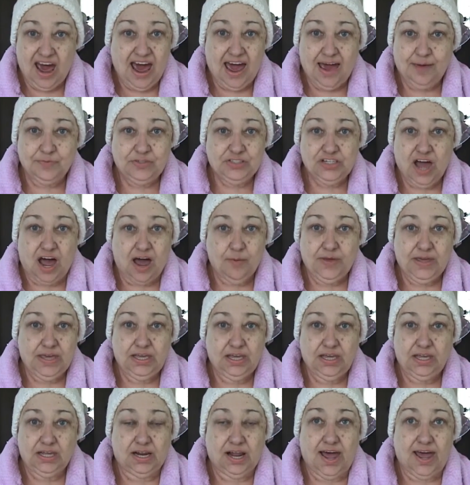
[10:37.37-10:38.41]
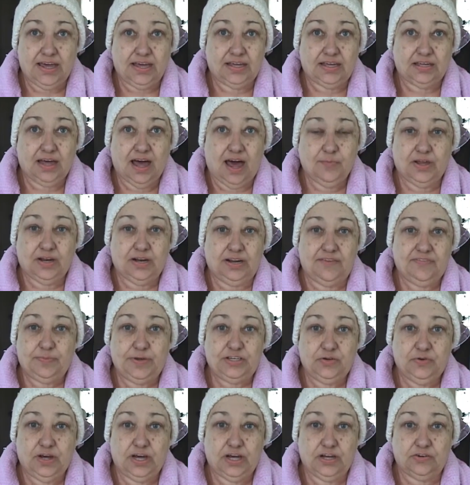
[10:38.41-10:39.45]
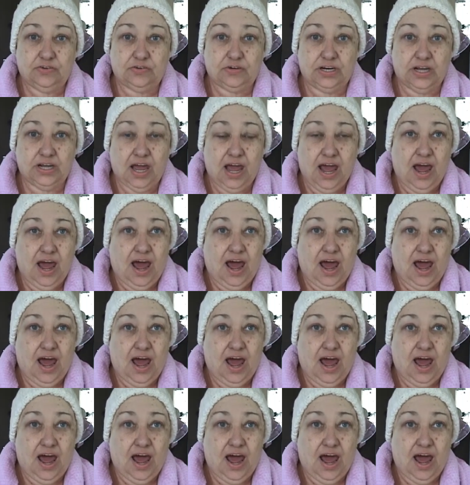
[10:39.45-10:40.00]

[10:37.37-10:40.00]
I'm shopping like I'm going to live to 200.